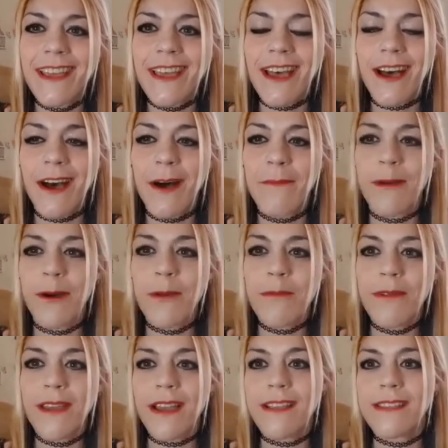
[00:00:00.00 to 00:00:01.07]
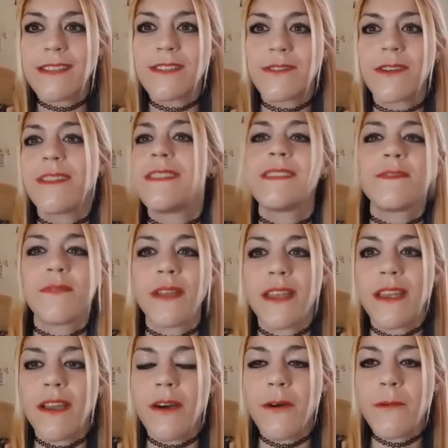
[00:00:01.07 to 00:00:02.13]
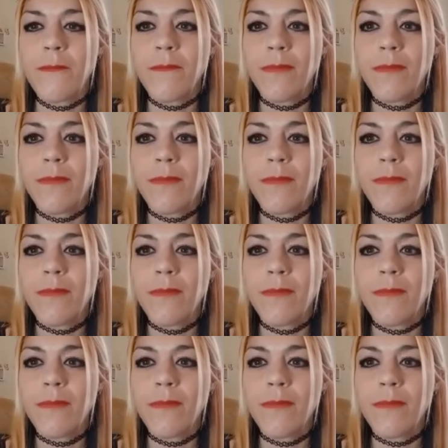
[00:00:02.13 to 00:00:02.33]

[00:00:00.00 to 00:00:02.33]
Um, I hope you guys enjoyed this video.